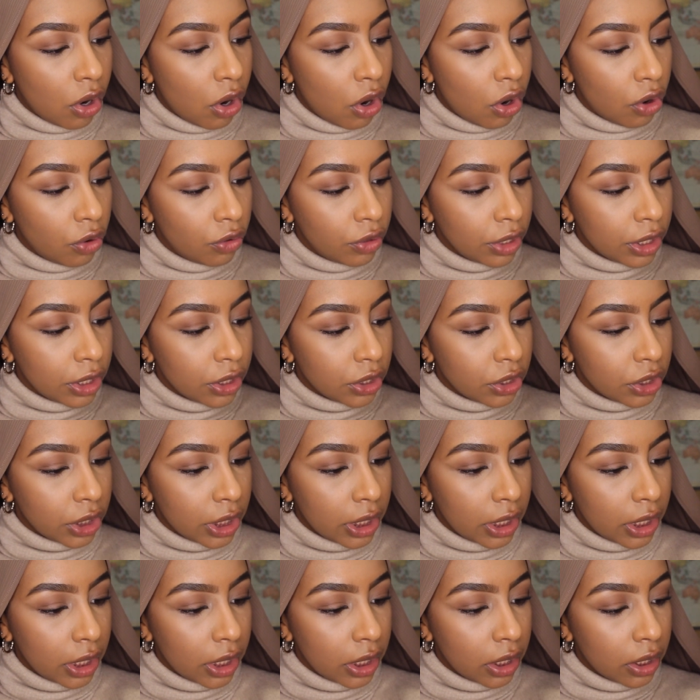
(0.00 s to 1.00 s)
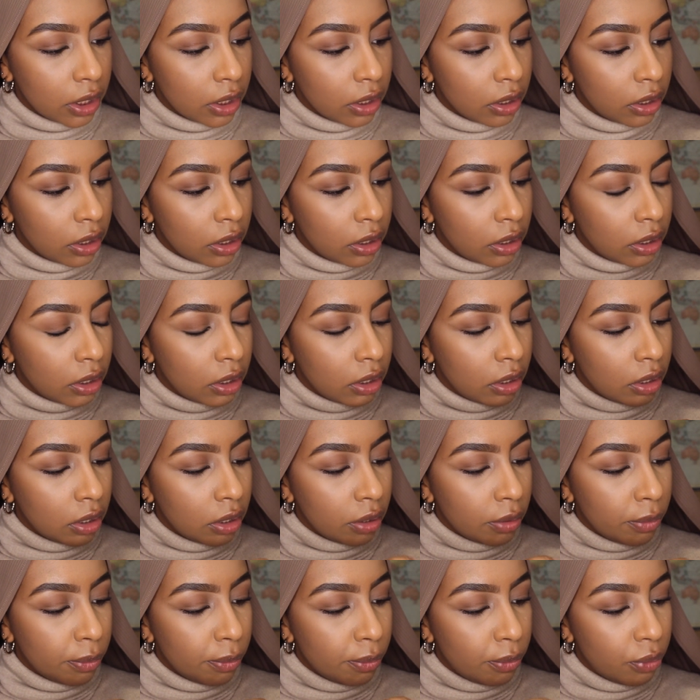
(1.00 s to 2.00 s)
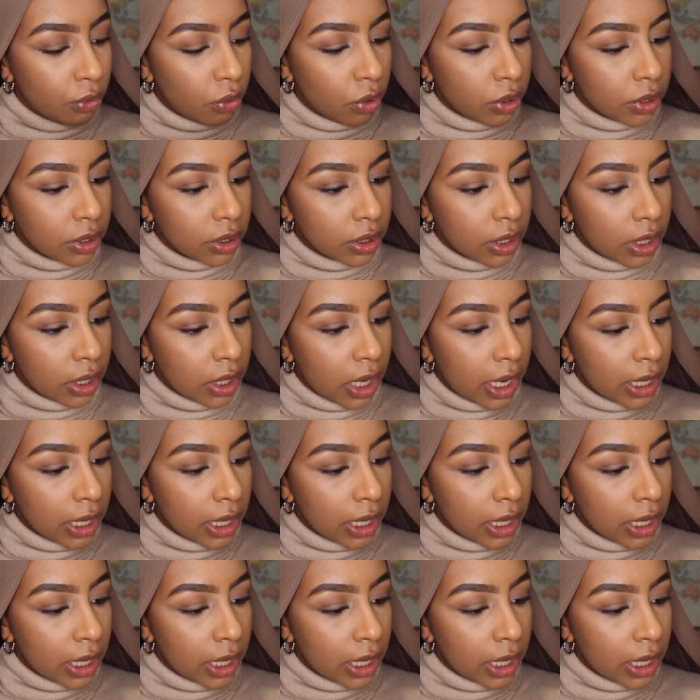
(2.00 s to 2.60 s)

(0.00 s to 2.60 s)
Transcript: orangey bronze colour.